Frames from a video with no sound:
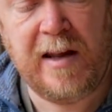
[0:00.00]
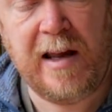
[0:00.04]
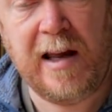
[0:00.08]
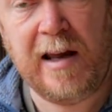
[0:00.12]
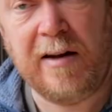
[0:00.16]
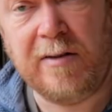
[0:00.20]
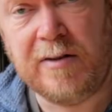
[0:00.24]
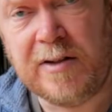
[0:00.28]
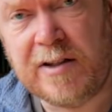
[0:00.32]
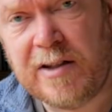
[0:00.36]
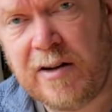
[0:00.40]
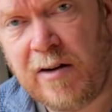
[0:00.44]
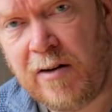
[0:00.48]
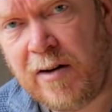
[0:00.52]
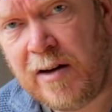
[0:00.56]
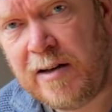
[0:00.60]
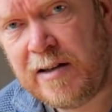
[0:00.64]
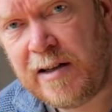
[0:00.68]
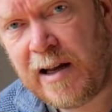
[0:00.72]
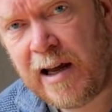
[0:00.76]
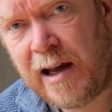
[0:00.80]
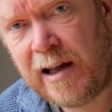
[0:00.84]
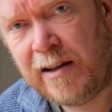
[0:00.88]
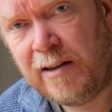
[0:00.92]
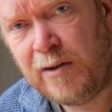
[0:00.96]

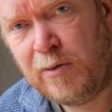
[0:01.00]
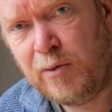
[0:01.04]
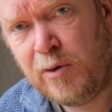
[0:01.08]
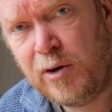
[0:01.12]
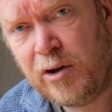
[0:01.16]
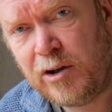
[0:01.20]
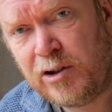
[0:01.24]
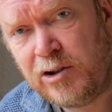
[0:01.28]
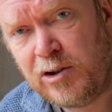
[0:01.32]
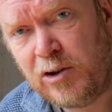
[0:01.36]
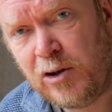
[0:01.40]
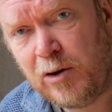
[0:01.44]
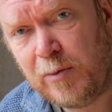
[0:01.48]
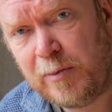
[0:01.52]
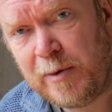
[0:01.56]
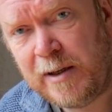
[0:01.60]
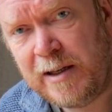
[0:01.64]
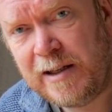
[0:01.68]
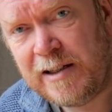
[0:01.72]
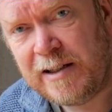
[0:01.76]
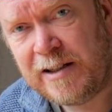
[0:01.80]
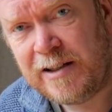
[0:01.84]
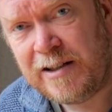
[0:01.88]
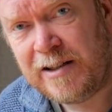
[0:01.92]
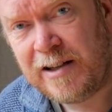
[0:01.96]
outside and the workshop
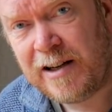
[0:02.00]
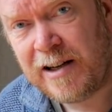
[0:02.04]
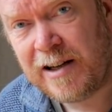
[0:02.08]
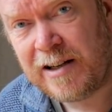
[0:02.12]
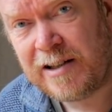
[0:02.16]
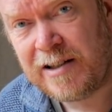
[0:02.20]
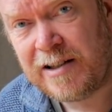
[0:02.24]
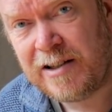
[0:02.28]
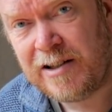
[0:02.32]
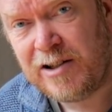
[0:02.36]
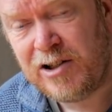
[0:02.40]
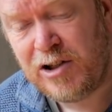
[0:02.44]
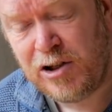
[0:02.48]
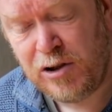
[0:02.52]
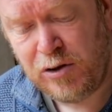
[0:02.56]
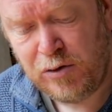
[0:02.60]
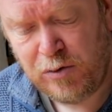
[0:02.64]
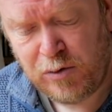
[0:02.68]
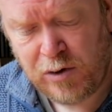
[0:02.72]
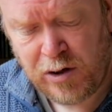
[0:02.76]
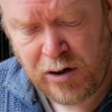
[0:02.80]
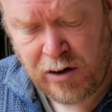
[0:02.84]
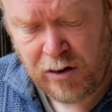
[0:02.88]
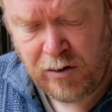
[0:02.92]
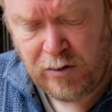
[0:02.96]
is just
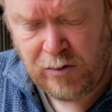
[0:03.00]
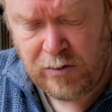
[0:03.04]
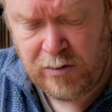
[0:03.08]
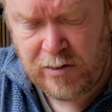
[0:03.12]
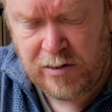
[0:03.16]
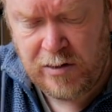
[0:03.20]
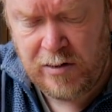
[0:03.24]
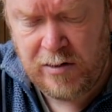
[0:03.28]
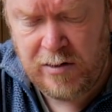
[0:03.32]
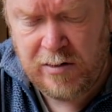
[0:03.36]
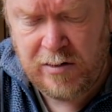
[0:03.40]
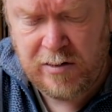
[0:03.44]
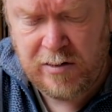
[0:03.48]
too cold.